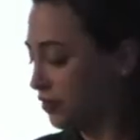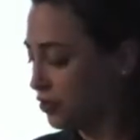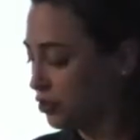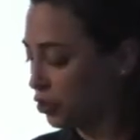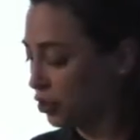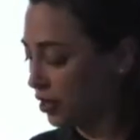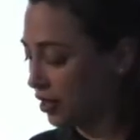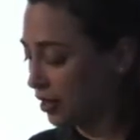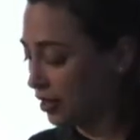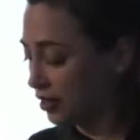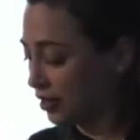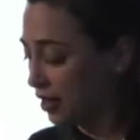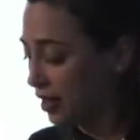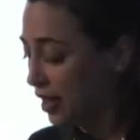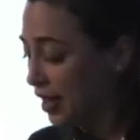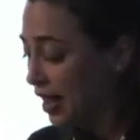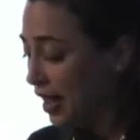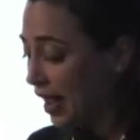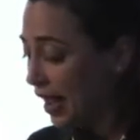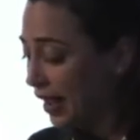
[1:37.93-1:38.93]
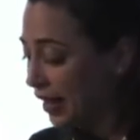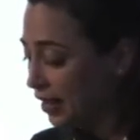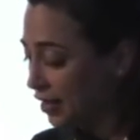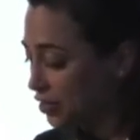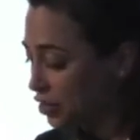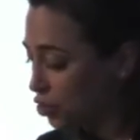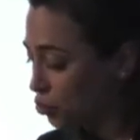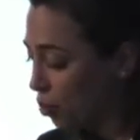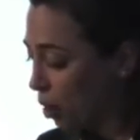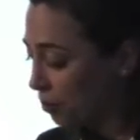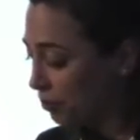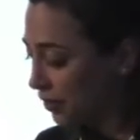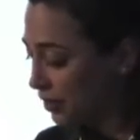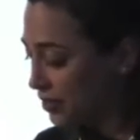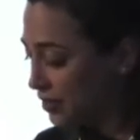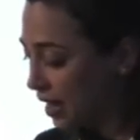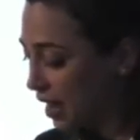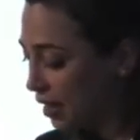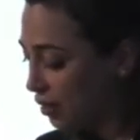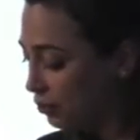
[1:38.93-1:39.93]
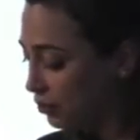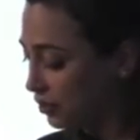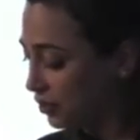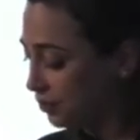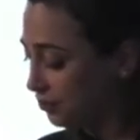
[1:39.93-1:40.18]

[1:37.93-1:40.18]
circuit. I can swap this out